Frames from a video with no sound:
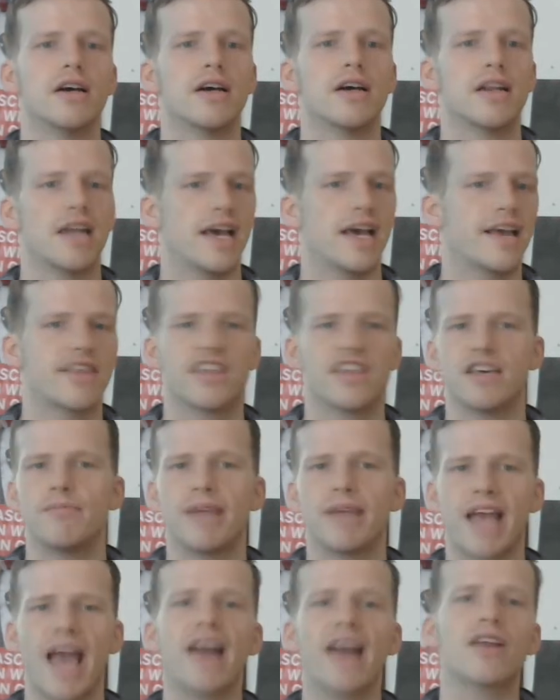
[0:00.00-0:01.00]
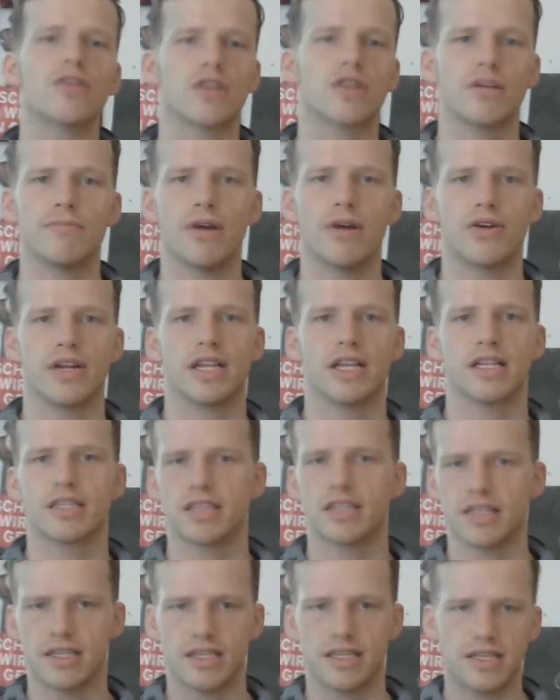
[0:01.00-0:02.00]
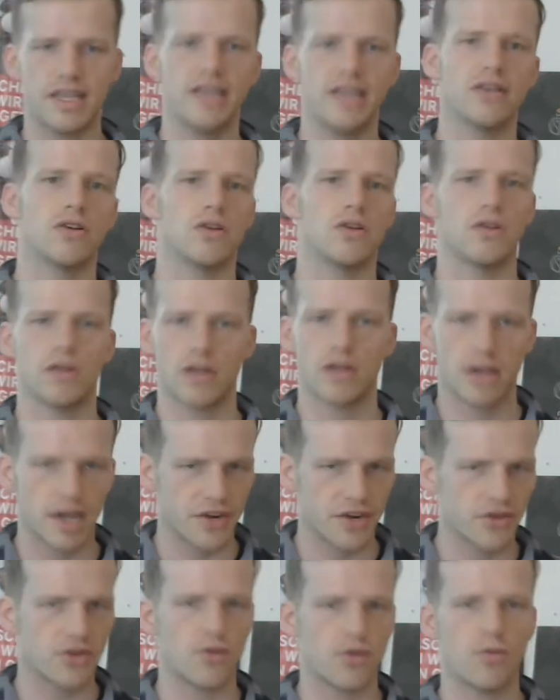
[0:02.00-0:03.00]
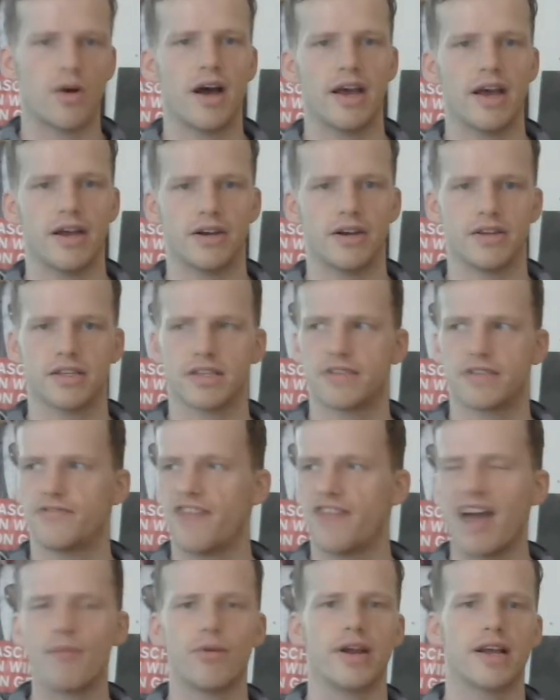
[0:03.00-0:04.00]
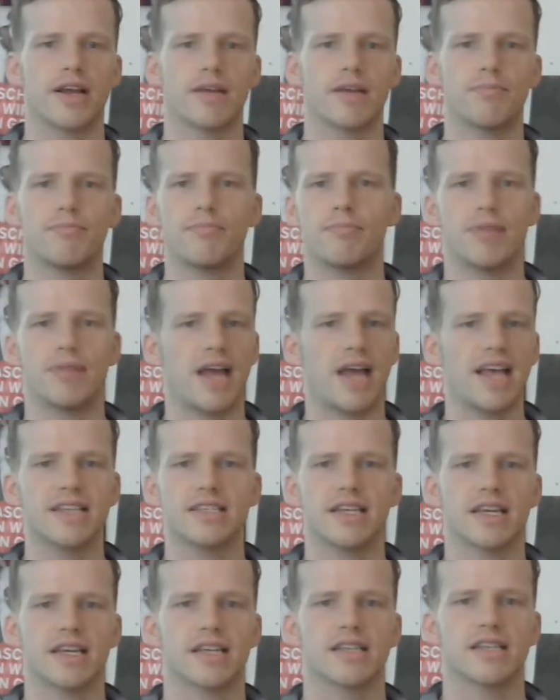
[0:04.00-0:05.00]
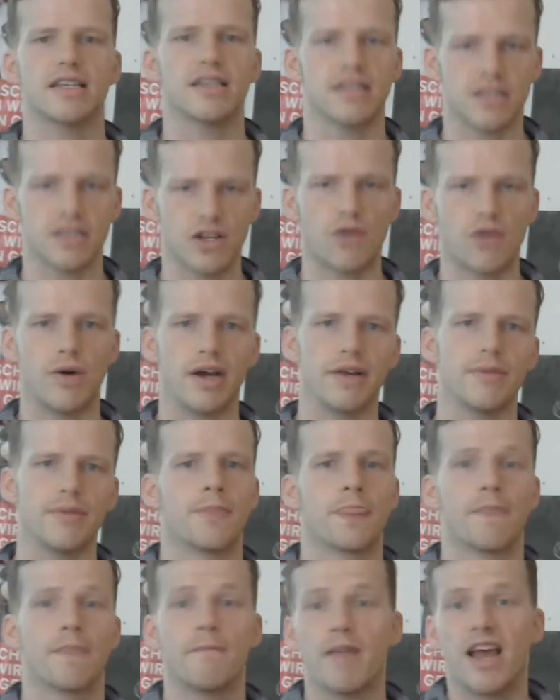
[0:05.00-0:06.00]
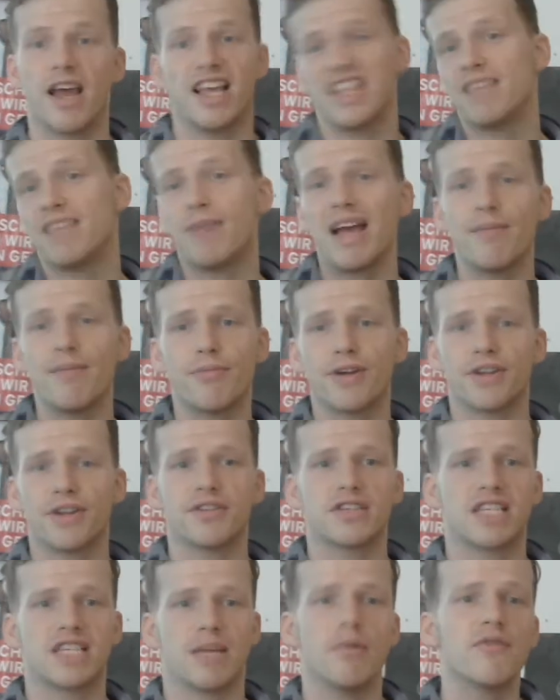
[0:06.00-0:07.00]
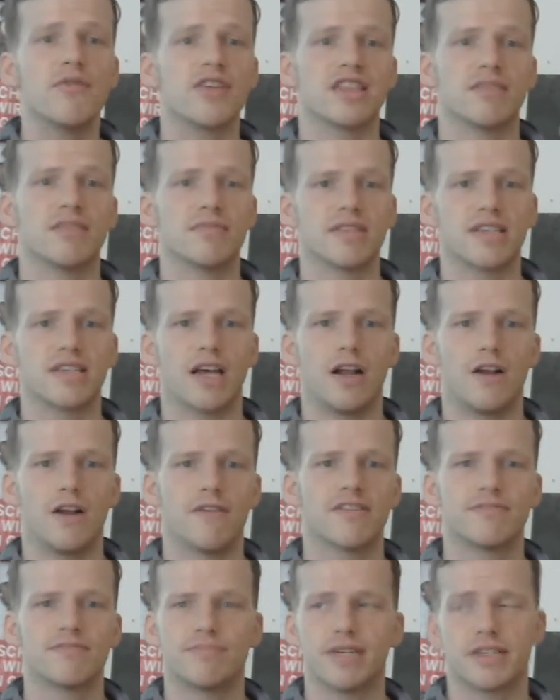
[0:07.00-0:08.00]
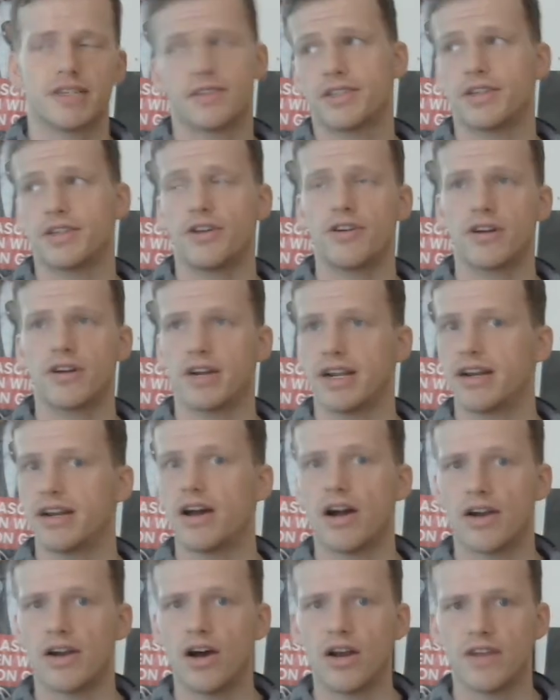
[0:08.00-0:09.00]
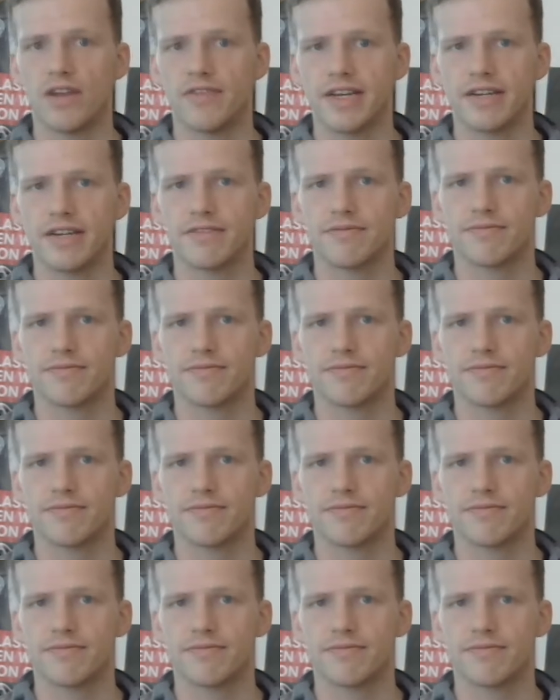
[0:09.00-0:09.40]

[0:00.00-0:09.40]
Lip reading: like the mechanical components, the steel, electrical wires, fabric, plastics, and so on. And they might produce some of it themselves, but certainly not all of it.